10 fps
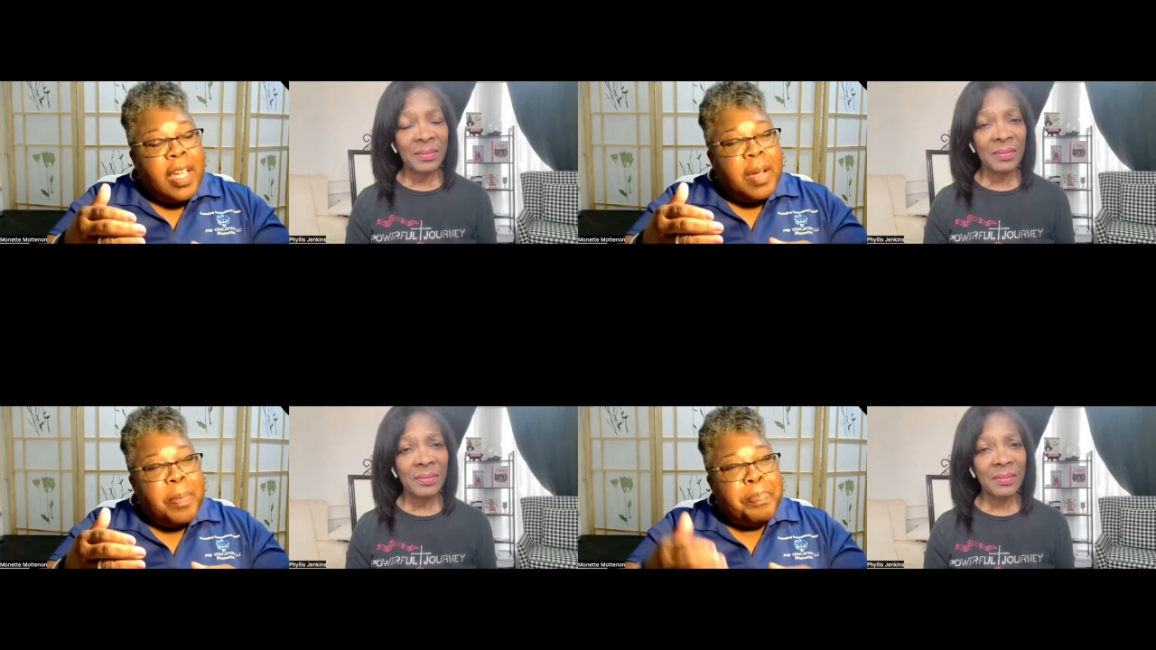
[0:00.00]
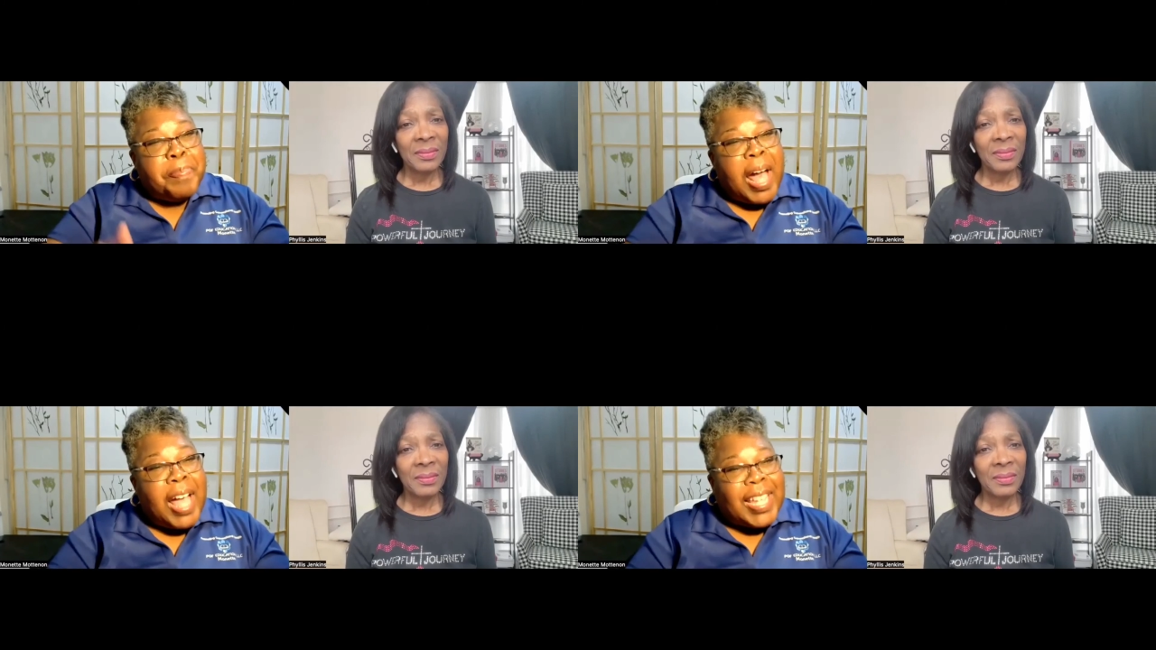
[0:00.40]

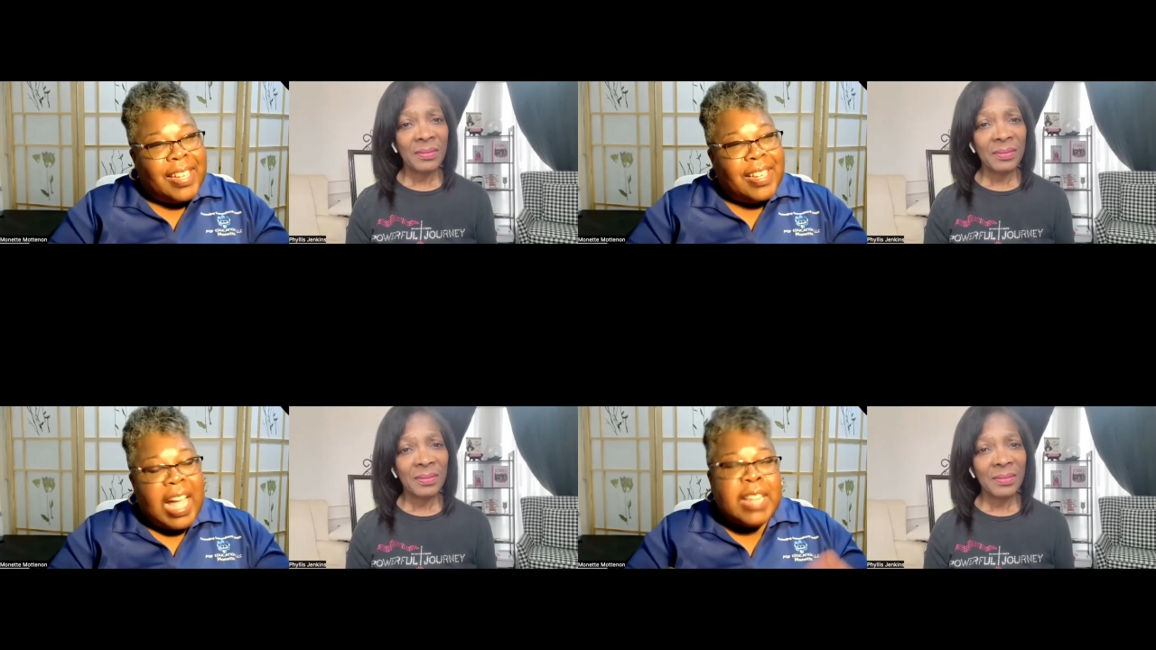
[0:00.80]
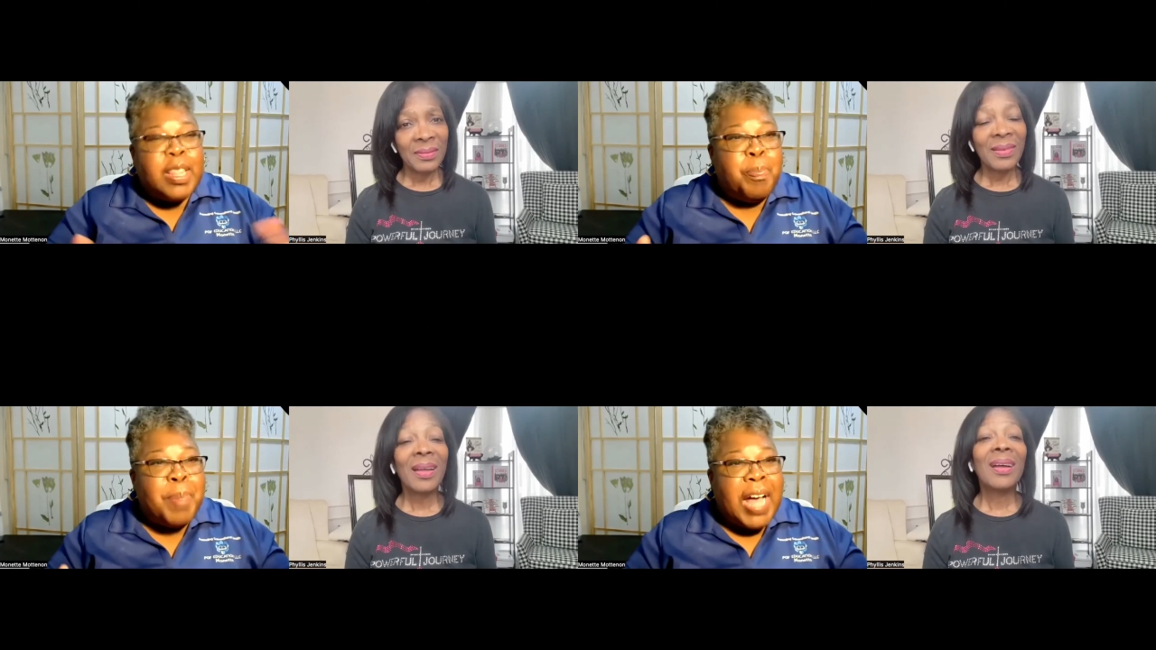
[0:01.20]
Speaker 1: pocket. I love
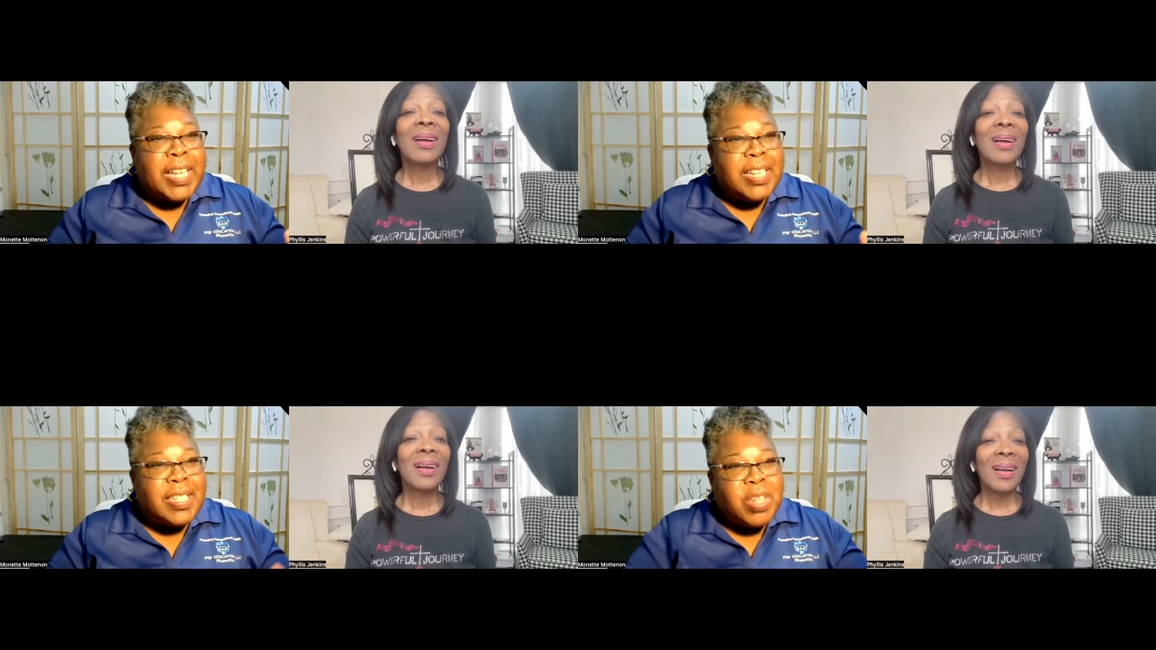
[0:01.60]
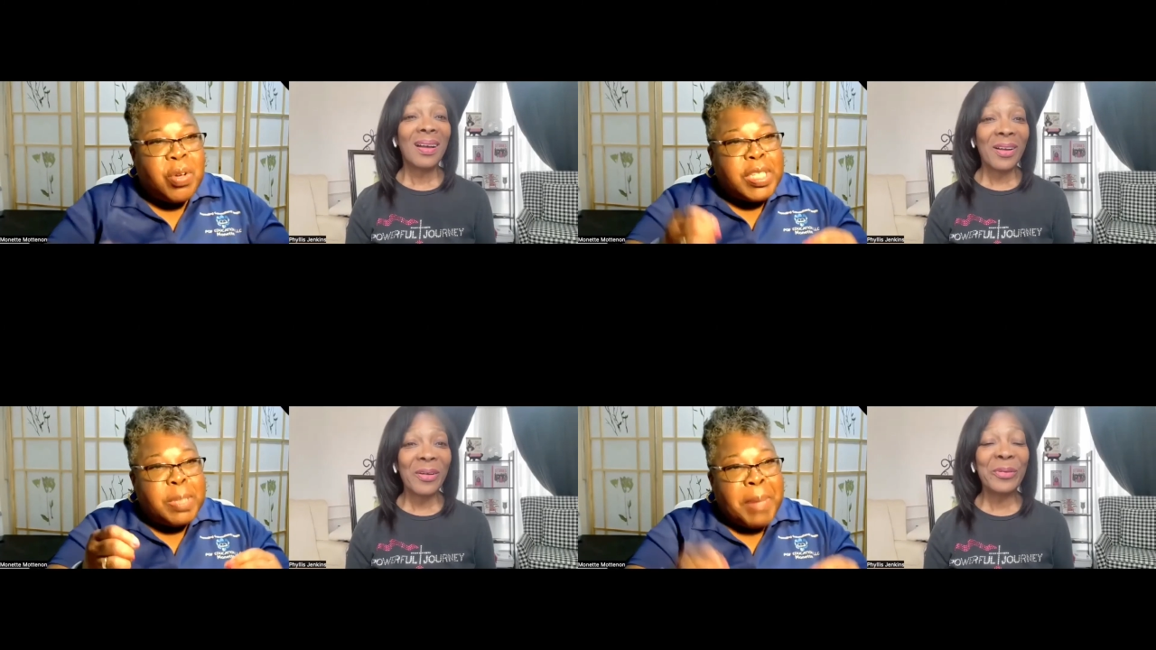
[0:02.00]
pockets. So
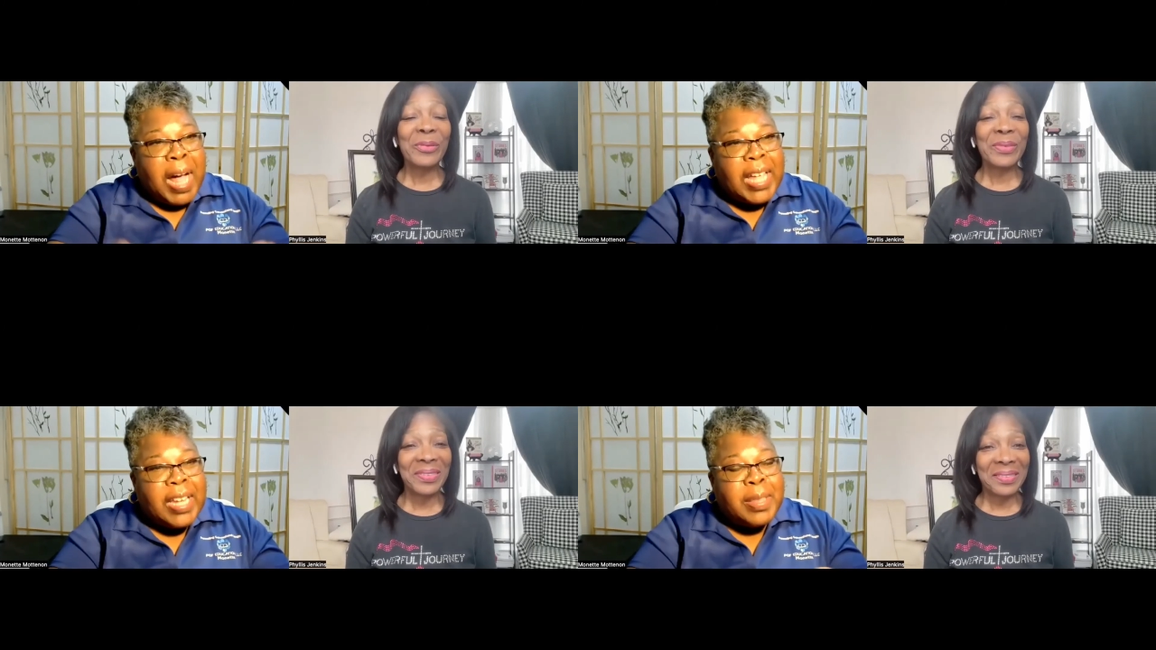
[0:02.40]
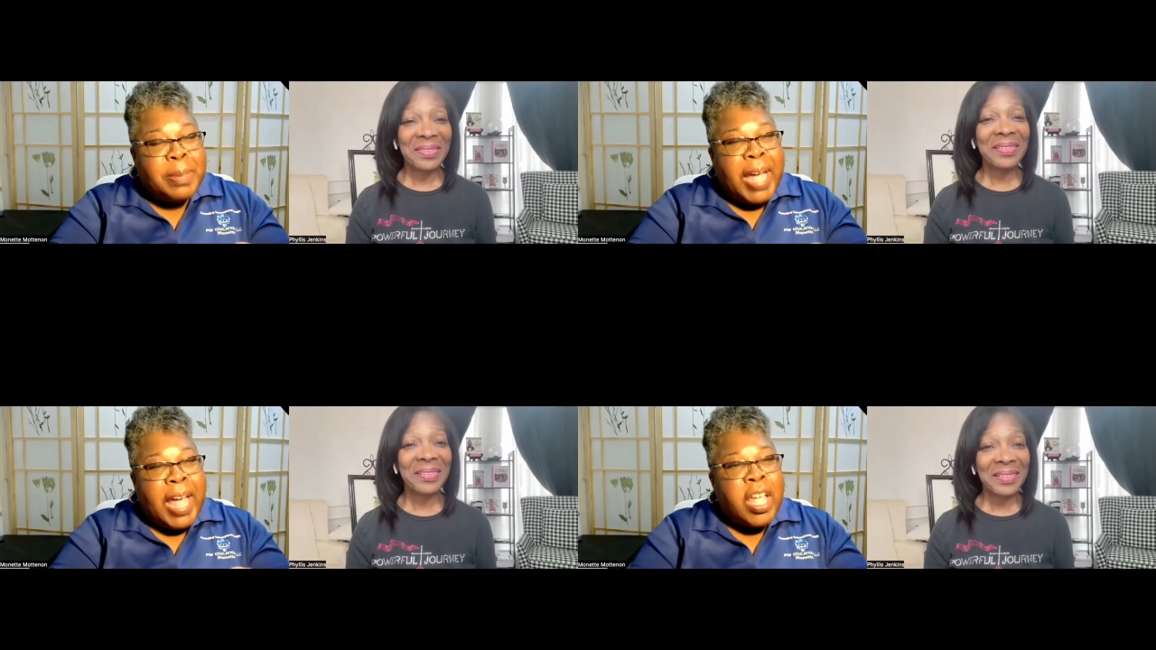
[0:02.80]
it's oh. a pocket in the
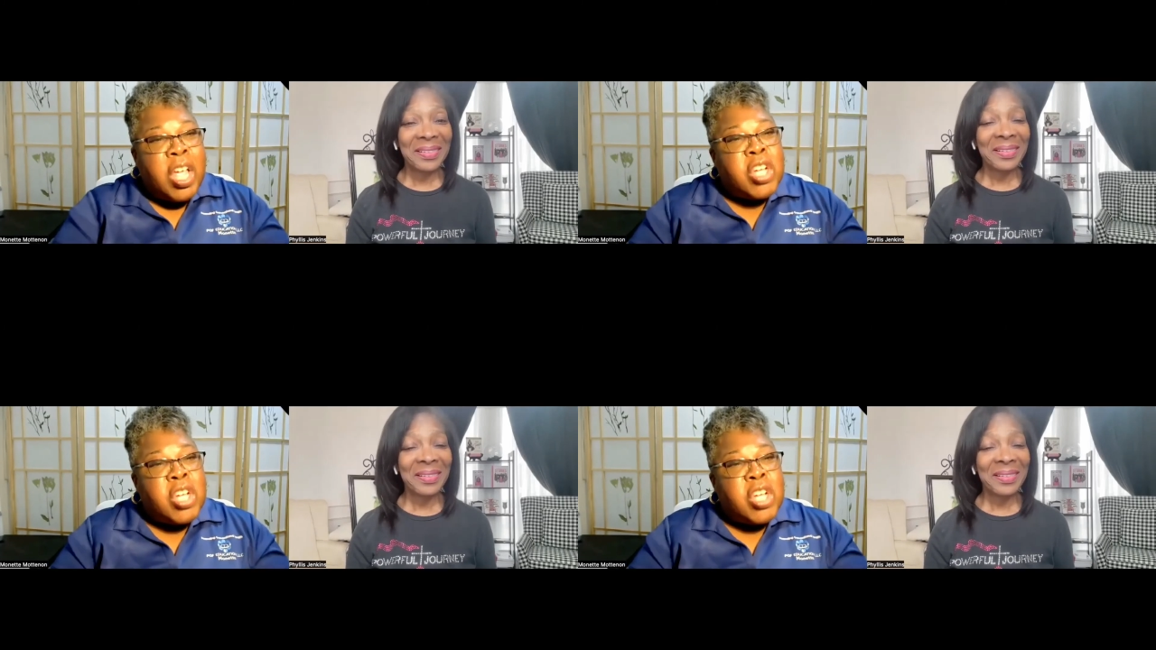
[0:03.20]
back.